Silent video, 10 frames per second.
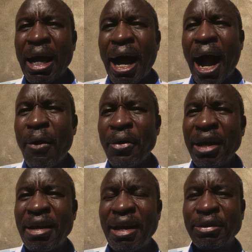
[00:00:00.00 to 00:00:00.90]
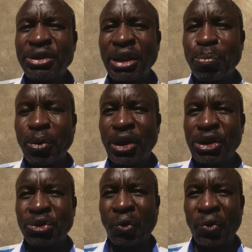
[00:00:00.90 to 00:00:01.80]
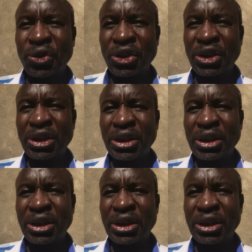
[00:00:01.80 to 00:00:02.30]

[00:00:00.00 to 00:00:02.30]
How he left the police force,